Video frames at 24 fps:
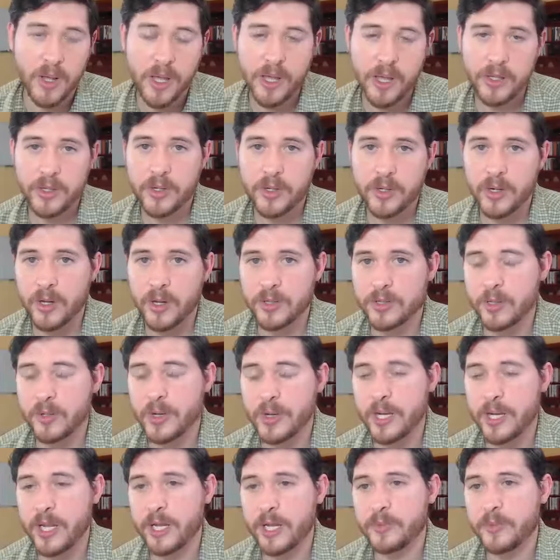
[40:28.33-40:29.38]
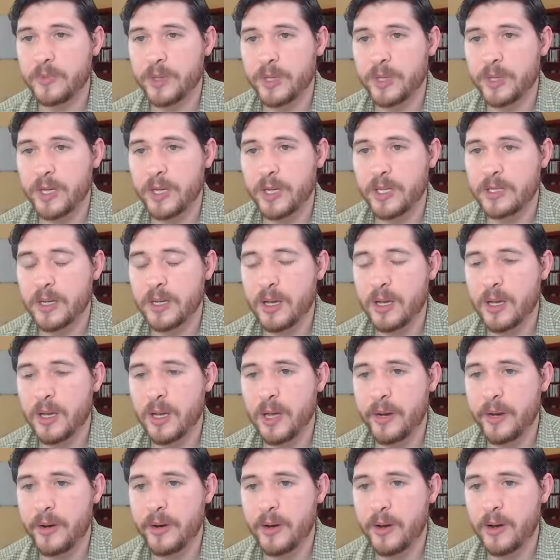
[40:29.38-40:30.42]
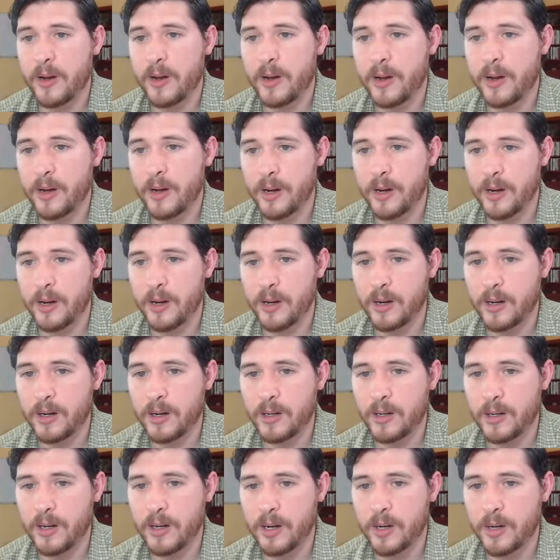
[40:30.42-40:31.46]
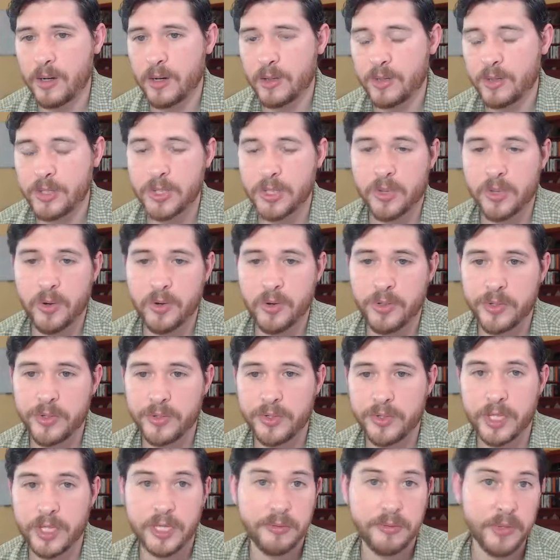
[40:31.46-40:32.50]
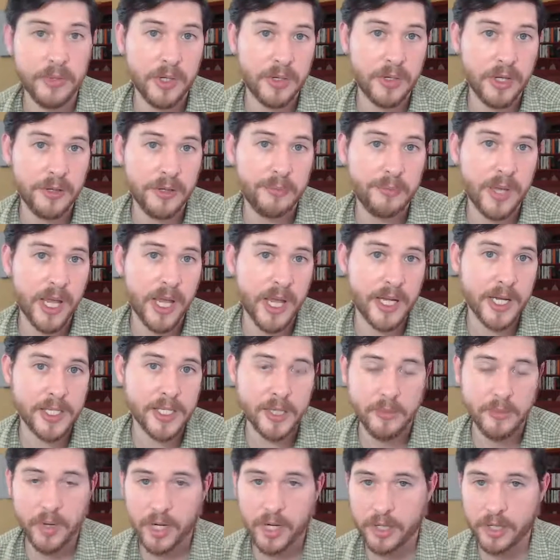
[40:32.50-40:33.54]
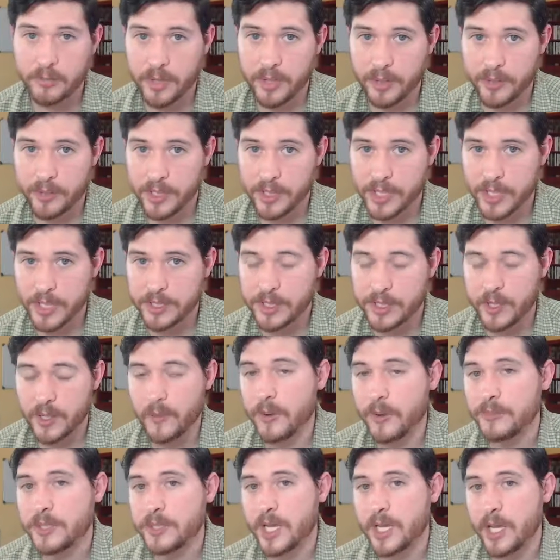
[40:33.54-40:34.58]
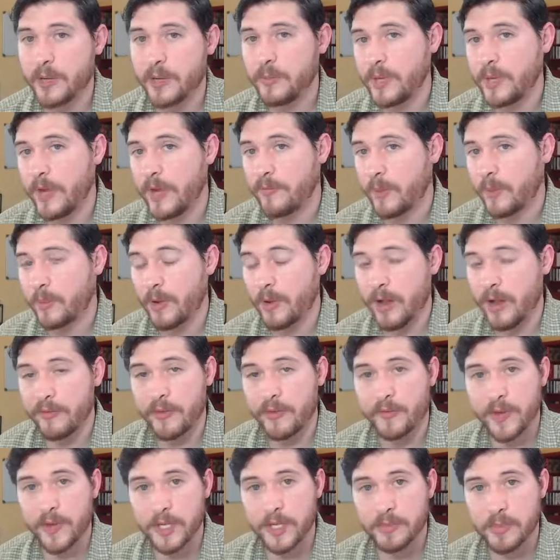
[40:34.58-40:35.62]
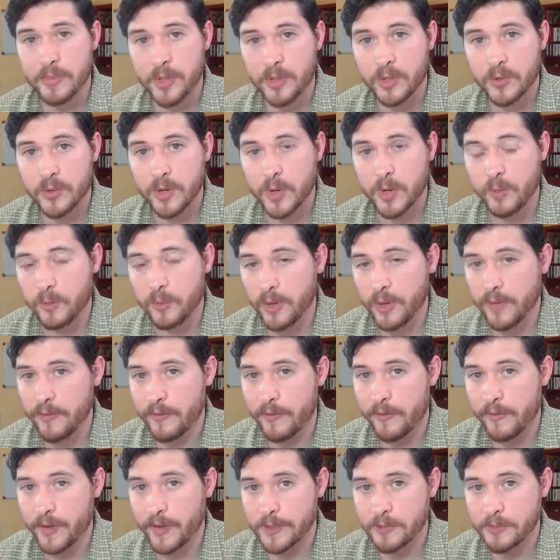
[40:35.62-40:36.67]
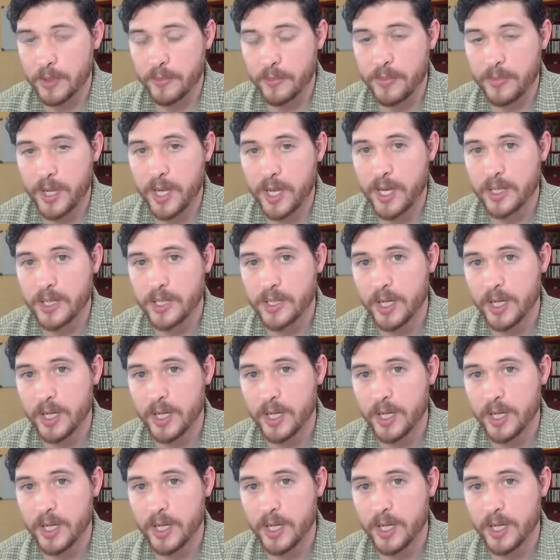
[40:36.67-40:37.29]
You can also connect with us on our just go to the community page on MarketingPlayBook.co website. We have our private Facebook group. We have a Facebook page.